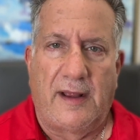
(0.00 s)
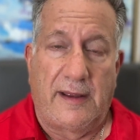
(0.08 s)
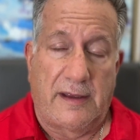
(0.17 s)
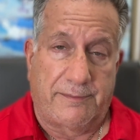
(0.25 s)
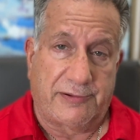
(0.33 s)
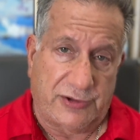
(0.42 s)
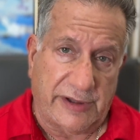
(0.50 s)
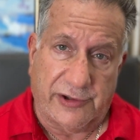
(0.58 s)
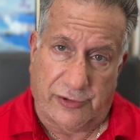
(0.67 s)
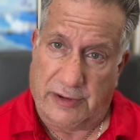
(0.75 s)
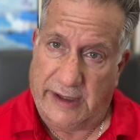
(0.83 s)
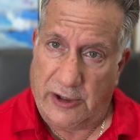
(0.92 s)
and
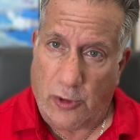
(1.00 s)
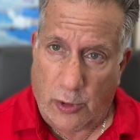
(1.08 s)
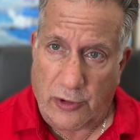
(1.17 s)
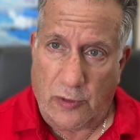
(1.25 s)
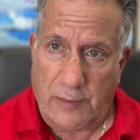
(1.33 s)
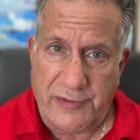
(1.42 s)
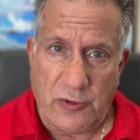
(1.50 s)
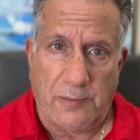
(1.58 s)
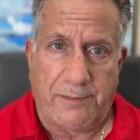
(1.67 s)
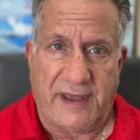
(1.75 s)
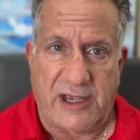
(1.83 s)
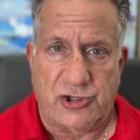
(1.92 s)
particularly in autoimmune
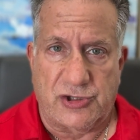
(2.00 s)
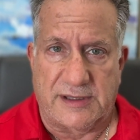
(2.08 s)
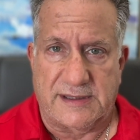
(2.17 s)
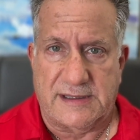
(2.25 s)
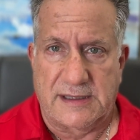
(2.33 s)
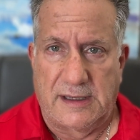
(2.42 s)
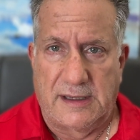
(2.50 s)
patients.